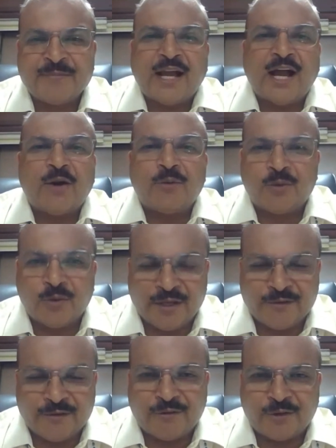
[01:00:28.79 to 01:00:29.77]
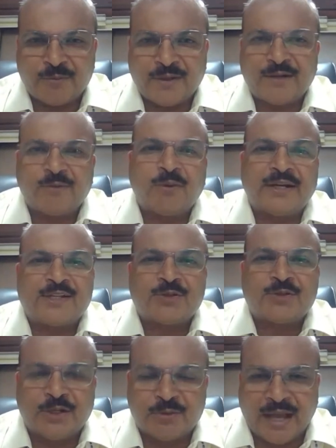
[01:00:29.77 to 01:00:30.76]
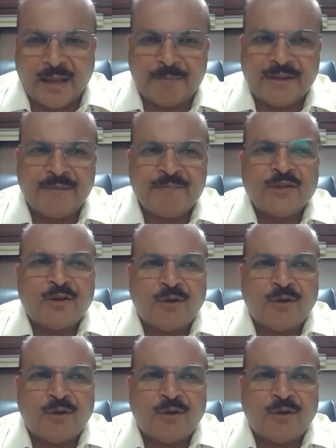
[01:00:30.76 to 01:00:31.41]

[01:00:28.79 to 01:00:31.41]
how going forward, what is going to happen.